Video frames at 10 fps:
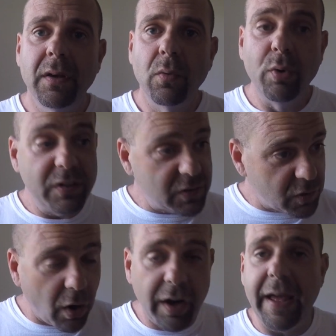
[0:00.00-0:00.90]
We
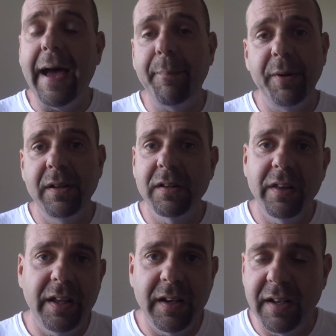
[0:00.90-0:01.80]
saw it happen in the
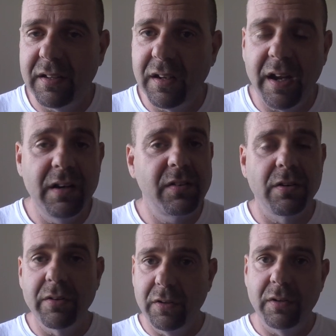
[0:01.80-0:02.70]
late 1990s and
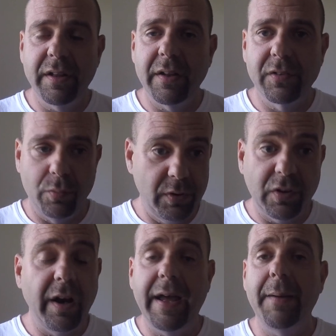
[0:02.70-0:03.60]
early 2000s. We
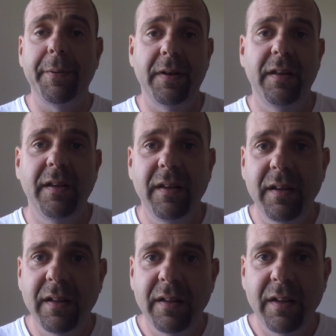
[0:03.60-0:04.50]
saw it happen.
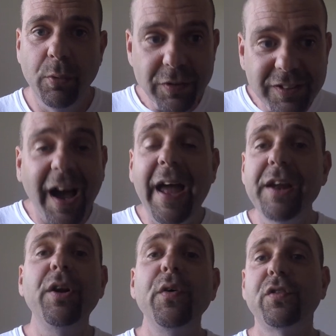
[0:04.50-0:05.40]
It was
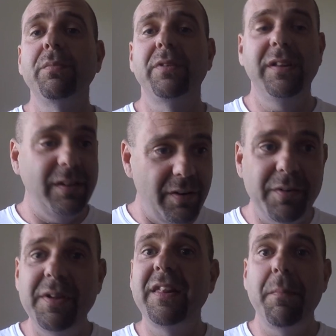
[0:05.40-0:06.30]
diagnosable. You know what
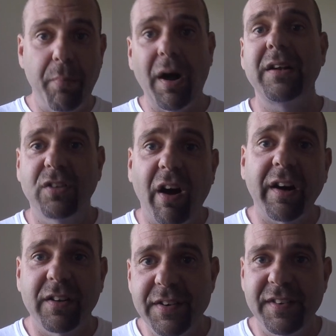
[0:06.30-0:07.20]
I mean? They brought
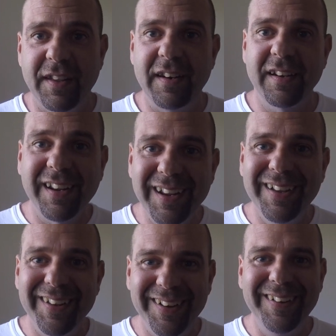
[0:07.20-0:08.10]
doctors in.
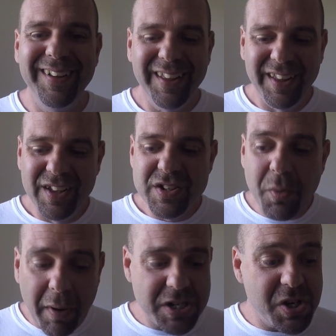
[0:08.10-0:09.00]
You know? So
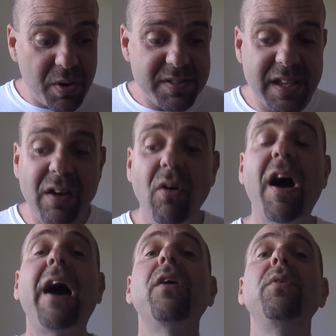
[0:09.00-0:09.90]
my show is like, well,
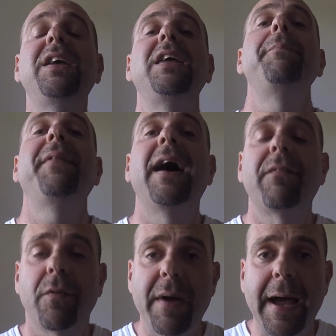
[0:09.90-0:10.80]
how do we keep
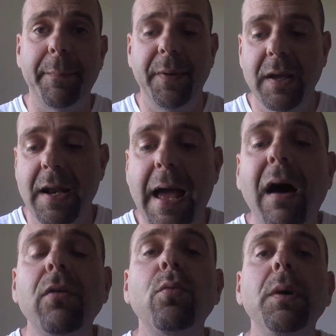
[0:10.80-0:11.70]
that from happening, and
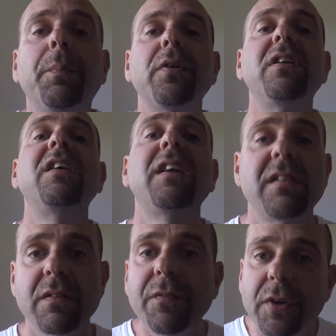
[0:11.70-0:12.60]
how do we
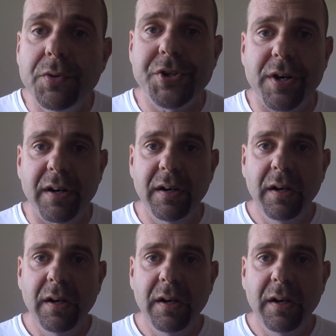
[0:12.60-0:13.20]
predict the future?